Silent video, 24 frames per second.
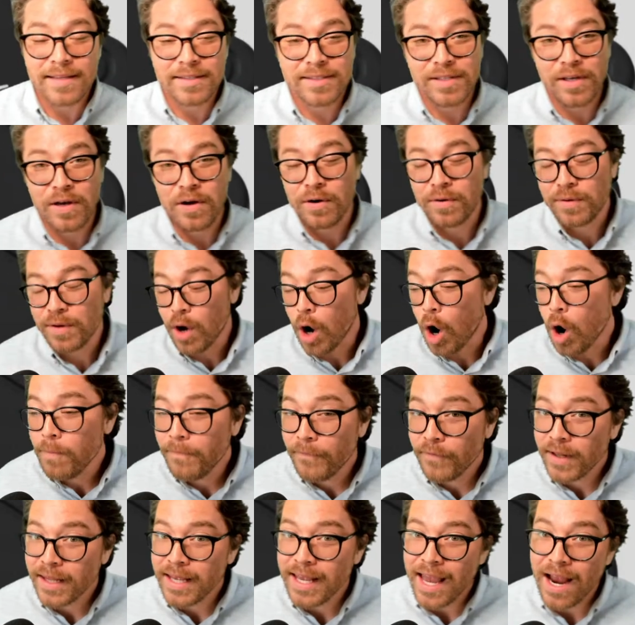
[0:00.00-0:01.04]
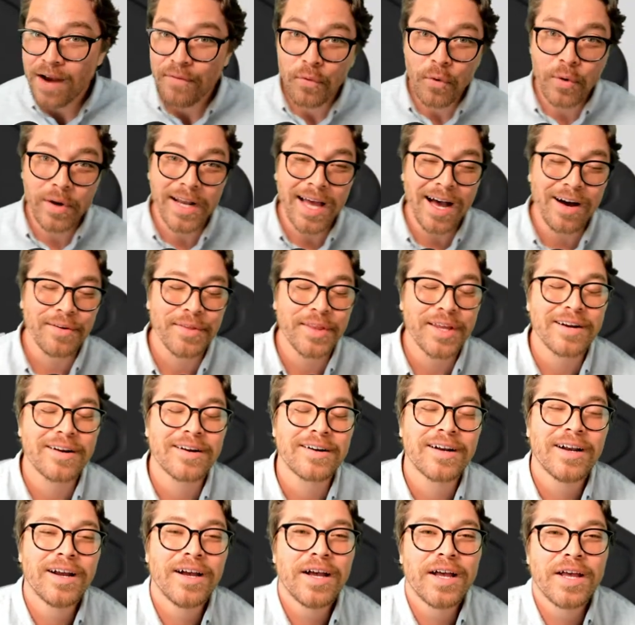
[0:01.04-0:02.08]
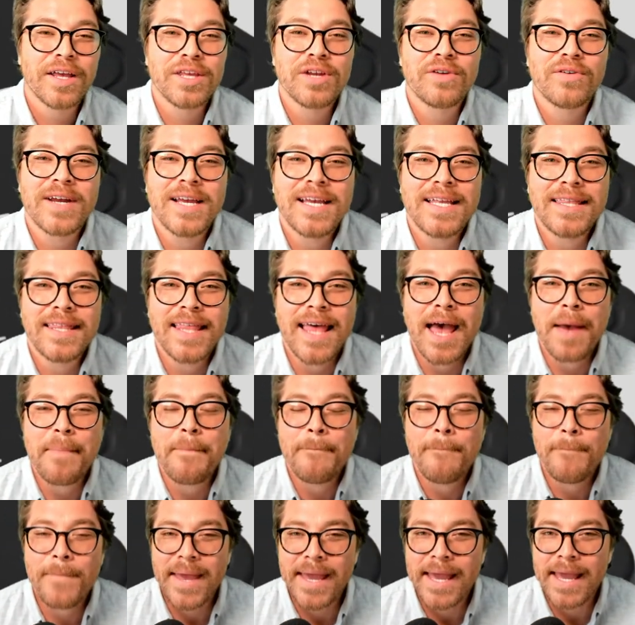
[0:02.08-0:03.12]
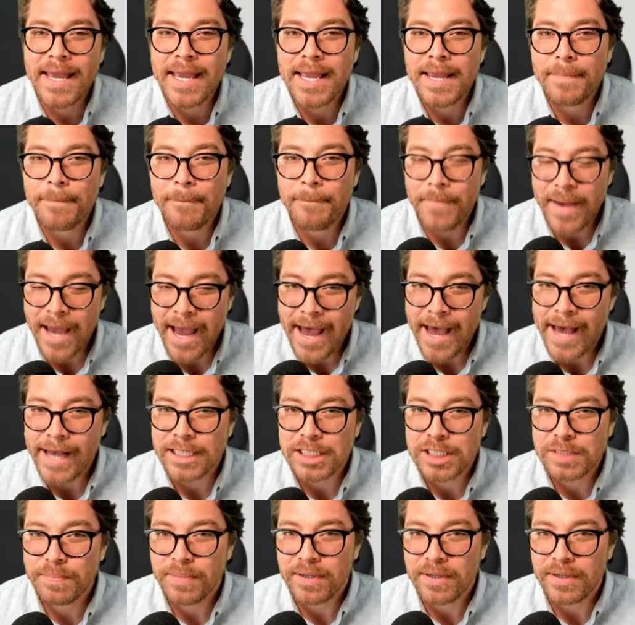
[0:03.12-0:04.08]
So hopefully everyone out there, you're in that May batch.